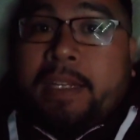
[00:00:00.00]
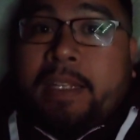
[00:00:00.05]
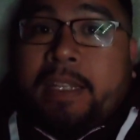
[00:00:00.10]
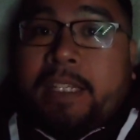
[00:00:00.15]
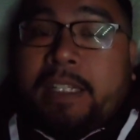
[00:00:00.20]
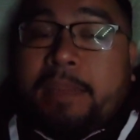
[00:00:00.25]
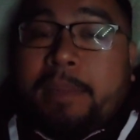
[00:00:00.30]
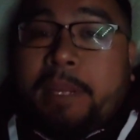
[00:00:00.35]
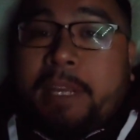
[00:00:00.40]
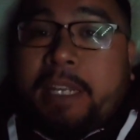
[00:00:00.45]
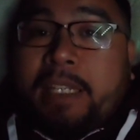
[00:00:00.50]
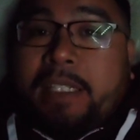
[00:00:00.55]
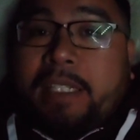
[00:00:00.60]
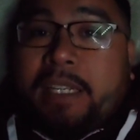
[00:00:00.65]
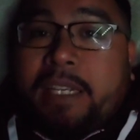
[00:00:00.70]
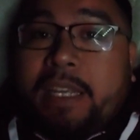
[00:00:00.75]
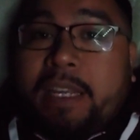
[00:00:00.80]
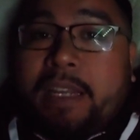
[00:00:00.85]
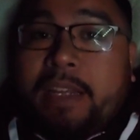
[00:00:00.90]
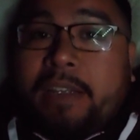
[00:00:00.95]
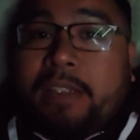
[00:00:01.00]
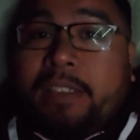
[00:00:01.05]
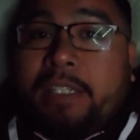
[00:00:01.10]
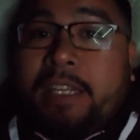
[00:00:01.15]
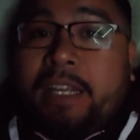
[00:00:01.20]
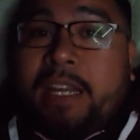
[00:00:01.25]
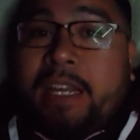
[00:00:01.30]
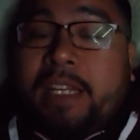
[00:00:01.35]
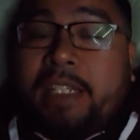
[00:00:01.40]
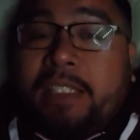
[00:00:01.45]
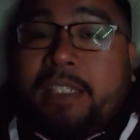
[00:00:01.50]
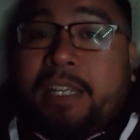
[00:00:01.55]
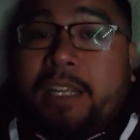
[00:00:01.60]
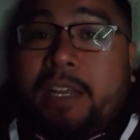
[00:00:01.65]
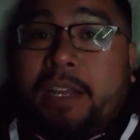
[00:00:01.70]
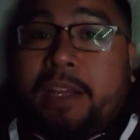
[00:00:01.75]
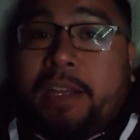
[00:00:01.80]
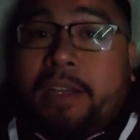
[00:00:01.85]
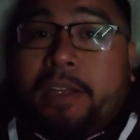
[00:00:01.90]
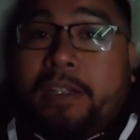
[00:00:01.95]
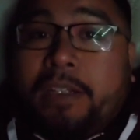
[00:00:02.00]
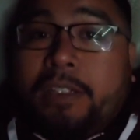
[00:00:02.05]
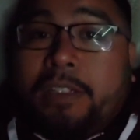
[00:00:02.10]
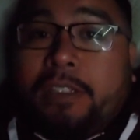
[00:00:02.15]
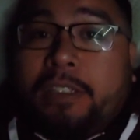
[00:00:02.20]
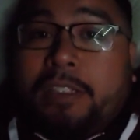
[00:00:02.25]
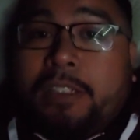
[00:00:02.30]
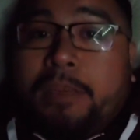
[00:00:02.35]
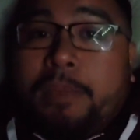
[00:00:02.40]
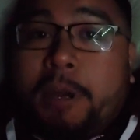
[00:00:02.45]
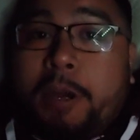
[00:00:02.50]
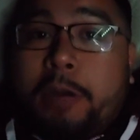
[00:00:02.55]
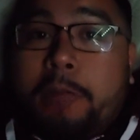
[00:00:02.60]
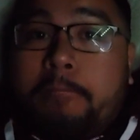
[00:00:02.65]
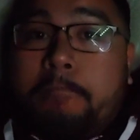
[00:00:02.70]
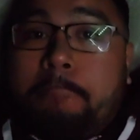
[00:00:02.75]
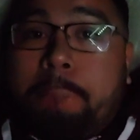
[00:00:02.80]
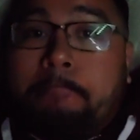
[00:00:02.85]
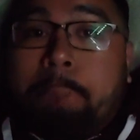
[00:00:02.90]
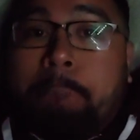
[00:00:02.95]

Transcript: That's going to be it. See you guys tomorrow.